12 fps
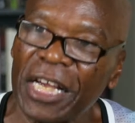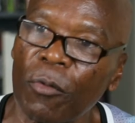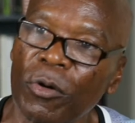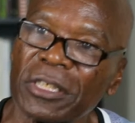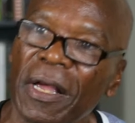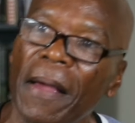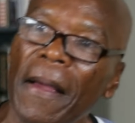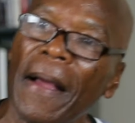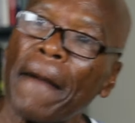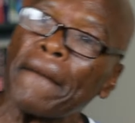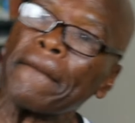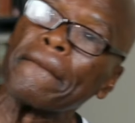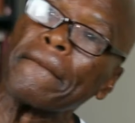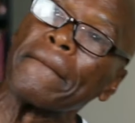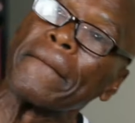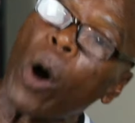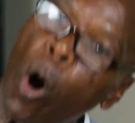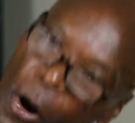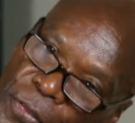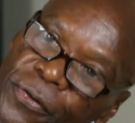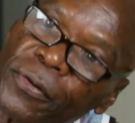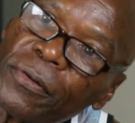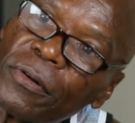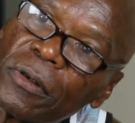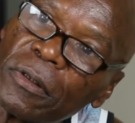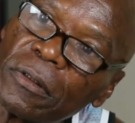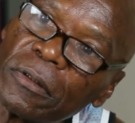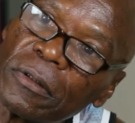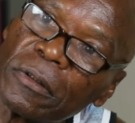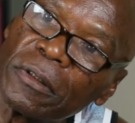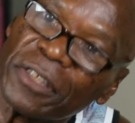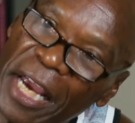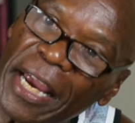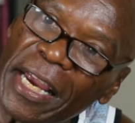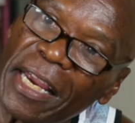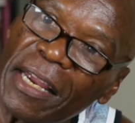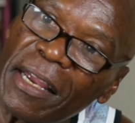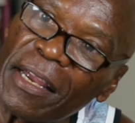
It was Arthur Day,